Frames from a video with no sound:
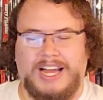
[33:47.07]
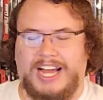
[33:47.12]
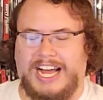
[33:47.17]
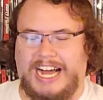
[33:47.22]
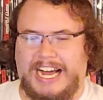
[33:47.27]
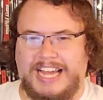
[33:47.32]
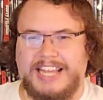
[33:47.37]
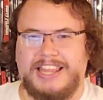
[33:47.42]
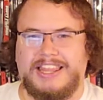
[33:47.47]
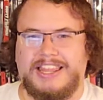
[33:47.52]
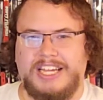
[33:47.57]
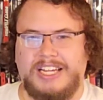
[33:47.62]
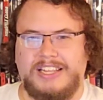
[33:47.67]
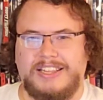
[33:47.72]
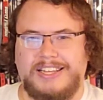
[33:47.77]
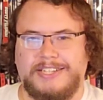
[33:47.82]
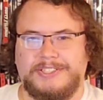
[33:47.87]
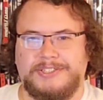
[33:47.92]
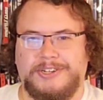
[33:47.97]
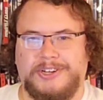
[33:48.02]
I think
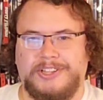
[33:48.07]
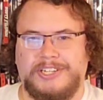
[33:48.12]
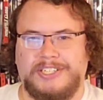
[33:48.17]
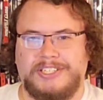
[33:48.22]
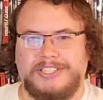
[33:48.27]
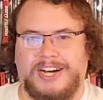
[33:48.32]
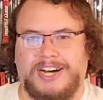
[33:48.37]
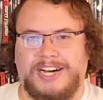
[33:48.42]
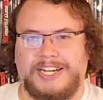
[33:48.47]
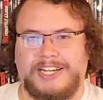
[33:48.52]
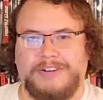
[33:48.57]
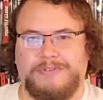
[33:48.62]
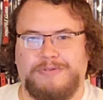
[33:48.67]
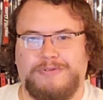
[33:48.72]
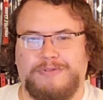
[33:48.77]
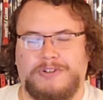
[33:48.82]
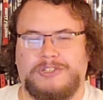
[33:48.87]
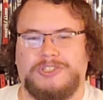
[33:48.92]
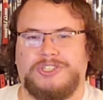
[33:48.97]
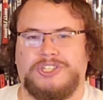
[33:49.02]
that's on the docket
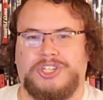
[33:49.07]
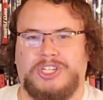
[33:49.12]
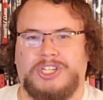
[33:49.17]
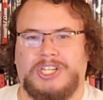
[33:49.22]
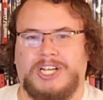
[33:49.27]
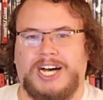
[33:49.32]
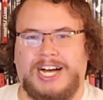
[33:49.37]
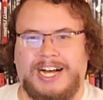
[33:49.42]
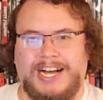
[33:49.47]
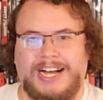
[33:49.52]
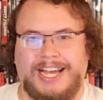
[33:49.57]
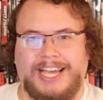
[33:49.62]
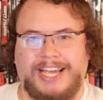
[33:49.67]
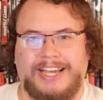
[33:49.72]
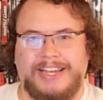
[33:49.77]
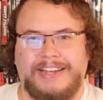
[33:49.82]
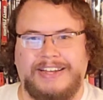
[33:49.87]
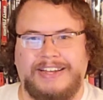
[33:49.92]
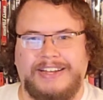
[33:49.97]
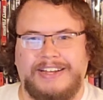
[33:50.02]
for July.
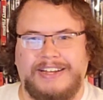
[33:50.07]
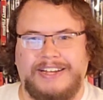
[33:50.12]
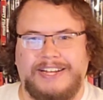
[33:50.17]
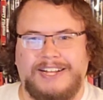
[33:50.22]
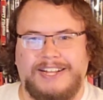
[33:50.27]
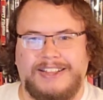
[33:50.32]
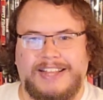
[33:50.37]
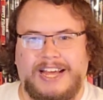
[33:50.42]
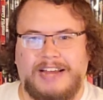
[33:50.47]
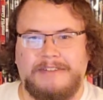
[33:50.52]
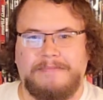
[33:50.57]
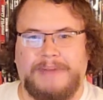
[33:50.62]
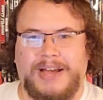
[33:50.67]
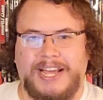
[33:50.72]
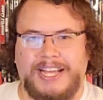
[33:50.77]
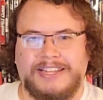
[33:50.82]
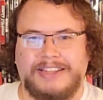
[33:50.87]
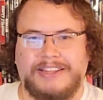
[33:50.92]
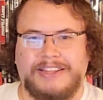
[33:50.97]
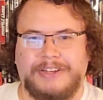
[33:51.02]
That
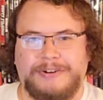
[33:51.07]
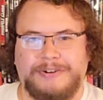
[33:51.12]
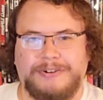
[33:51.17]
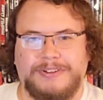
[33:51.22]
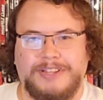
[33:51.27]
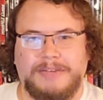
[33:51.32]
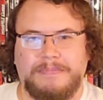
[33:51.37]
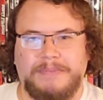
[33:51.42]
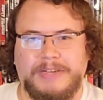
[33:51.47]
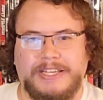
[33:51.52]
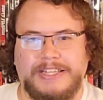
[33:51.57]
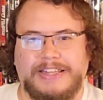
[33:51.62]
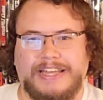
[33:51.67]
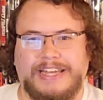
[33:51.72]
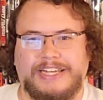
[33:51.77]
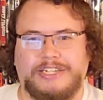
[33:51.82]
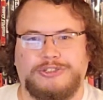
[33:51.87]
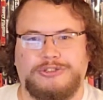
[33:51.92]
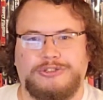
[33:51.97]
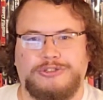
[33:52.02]
might literally be
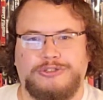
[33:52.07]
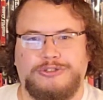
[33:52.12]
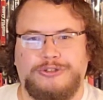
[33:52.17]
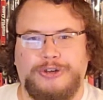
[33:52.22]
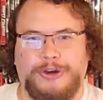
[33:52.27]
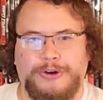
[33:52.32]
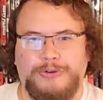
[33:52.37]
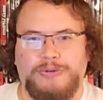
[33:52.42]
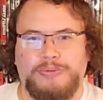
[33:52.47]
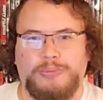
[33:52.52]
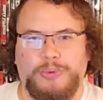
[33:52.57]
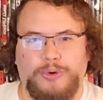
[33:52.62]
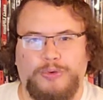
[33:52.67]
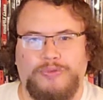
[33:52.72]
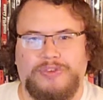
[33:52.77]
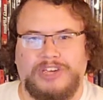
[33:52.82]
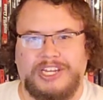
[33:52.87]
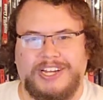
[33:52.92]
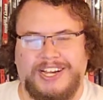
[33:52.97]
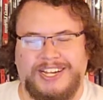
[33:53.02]
like two
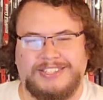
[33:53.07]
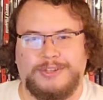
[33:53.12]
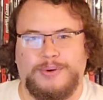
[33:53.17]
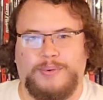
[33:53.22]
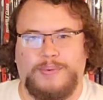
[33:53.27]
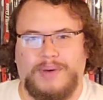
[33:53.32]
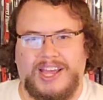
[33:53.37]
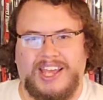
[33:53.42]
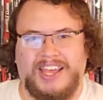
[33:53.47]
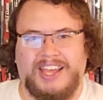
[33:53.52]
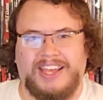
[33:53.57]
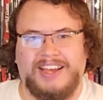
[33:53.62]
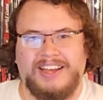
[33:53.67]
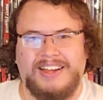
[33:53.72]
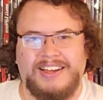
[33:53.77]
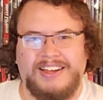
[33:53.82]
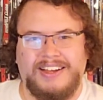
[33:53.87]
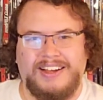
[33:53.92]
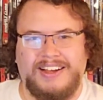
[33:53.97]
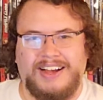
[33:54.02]
movie nights away.
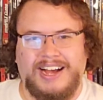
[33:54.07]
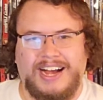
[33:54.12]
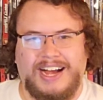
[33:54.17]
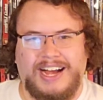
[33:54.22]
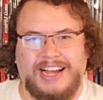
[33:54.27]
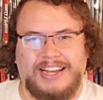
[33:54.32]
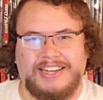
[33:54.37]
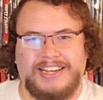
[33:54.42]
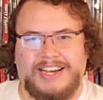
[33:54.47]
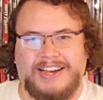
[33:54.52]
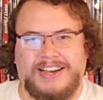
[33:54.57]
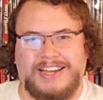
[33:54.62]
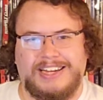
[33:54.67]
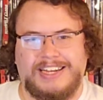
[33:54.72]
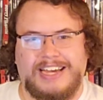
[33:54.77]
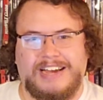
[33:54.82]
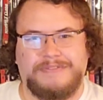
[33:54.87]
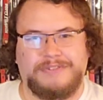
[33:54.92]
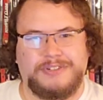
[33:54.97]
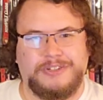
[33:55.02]
I'd I'd
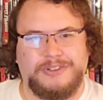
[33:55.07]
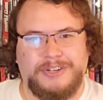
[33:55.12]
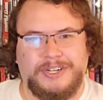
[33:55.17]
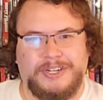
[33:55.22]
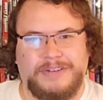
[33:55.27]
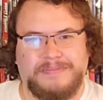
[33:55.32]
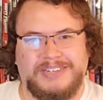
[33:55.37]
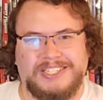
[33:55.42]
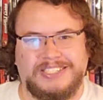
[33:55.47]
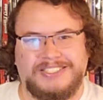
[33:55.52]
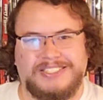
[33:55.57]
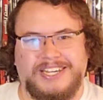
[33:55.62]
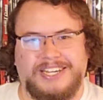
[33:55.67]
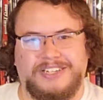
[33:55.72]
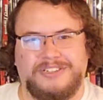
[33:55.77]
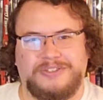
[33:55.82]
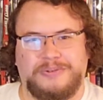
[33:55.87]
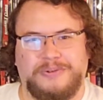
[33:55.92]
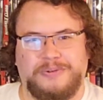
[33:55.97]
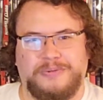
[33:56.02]
have to look at my
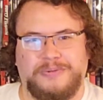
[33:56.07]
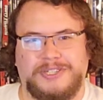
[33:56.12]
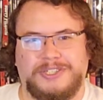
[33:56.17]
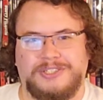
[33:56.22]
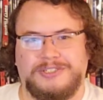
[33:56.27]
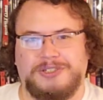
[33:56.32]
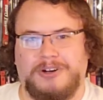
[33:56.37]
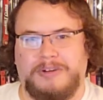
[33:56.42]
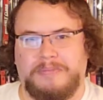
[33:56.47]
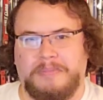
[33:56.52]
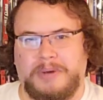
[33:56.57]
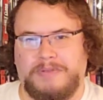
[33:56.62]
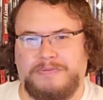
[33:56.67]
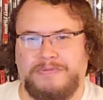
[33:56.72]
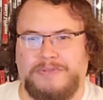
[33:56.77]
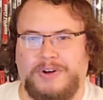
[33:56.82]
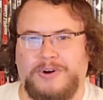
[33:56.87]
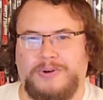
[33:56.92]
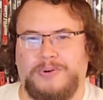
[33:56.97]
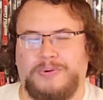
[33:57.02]
schedule, which is on my
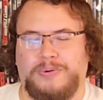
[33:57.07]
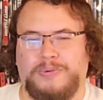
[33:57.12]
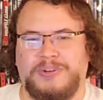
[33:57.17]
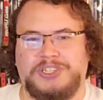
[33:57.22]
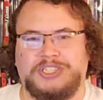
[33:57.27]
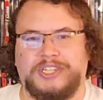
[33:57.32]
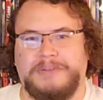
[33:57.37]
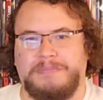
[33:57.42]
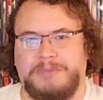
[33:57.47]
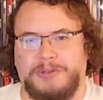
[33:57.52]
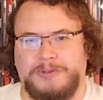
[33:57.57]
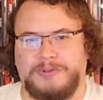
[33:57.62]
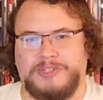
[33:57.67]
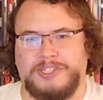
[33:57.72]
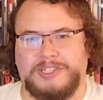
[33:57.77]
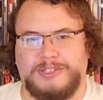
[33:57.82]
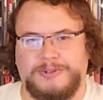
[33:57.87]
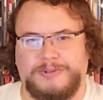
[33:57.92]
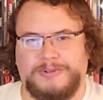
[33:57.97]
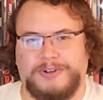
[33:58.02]
phone, which I'm
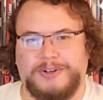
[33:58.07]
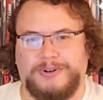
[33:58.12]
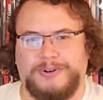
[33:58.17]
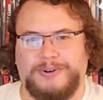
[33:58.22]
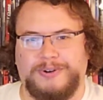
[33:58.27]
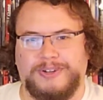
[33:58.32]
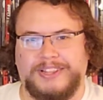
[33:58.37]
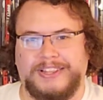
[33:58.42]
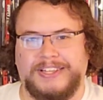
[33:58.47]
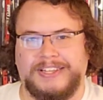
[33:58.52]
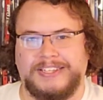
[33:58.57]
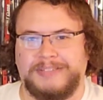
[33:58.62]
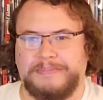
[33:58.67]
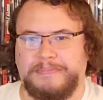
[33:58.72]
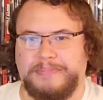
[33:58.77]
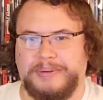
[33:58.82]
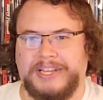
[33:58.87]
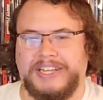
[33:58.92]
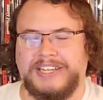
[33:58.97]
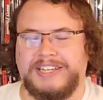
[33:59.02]
using to record this,
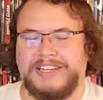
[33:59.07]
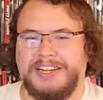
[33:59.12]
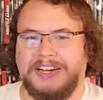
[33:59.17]
but